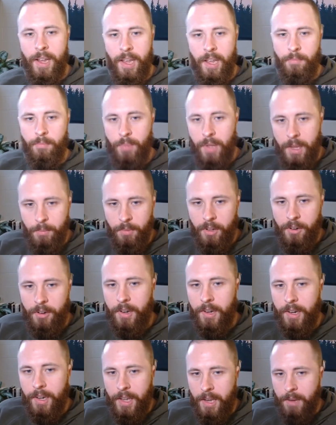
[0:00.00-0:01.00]
If people are
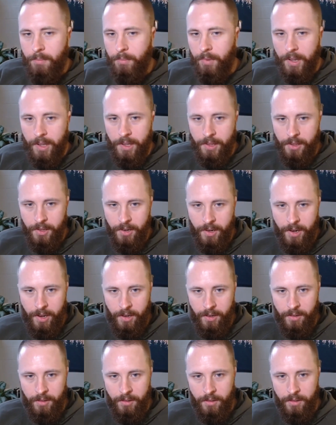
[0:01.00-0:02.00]
going to keep
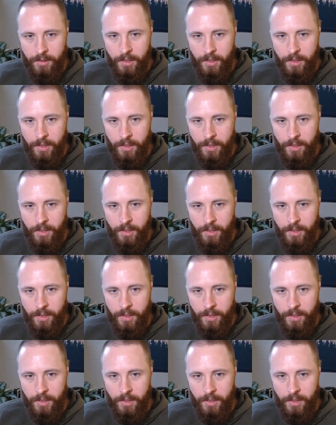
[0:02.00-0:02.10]
listening,